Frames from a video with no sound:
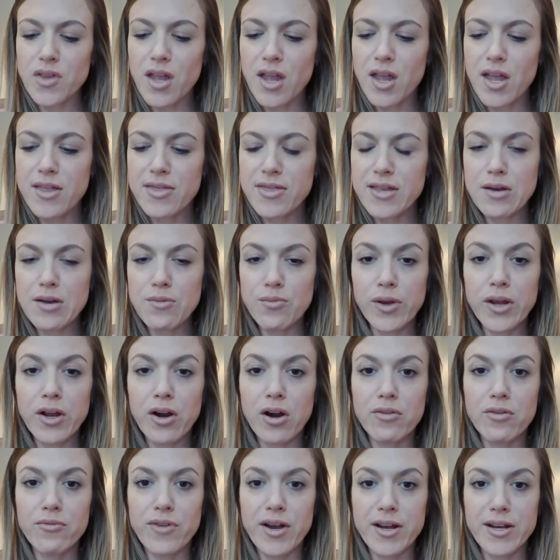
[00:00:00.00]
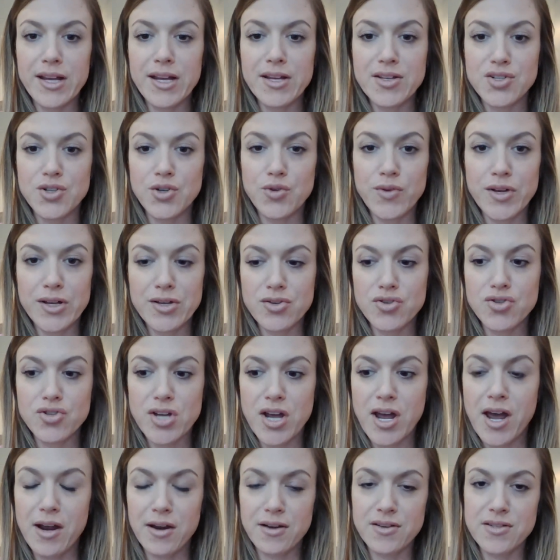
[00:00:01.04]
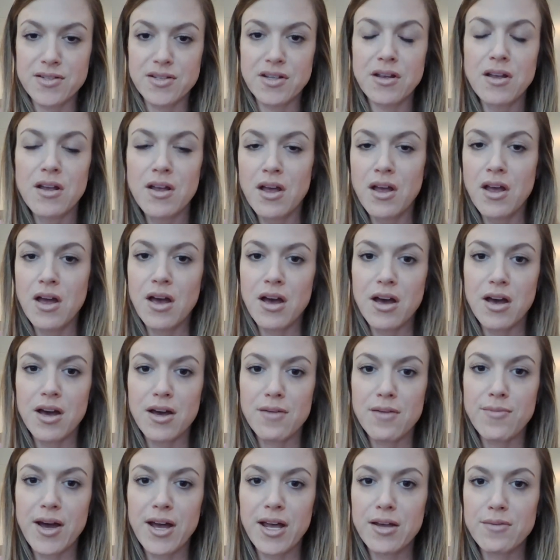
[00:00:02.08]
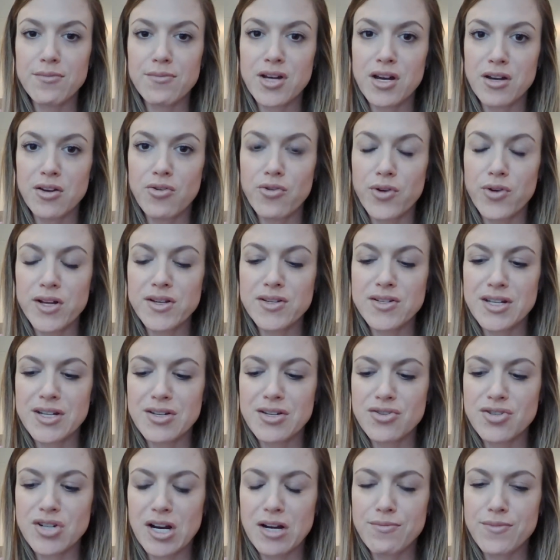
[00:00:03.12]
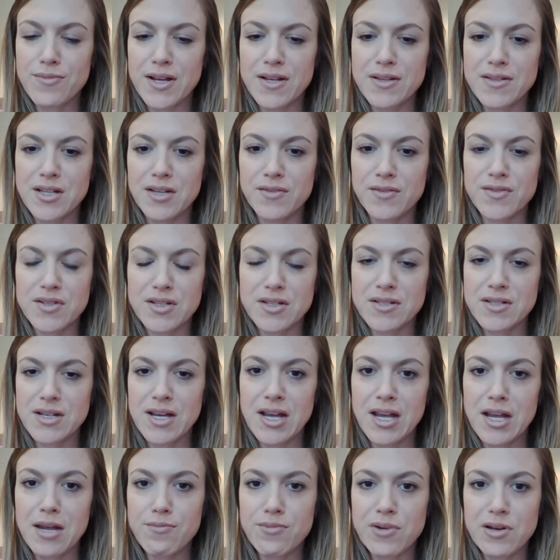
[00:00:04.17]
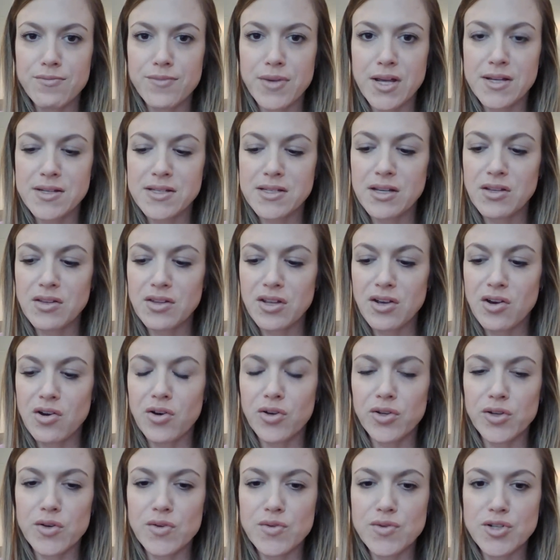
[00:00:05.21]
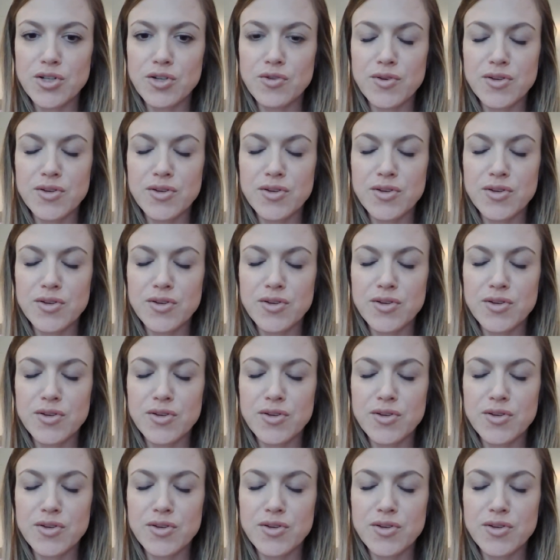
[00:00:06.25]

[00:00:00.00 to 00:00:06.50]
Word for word: And then we are ready to inject. Um, I am not going to inject myself today, but basically all you do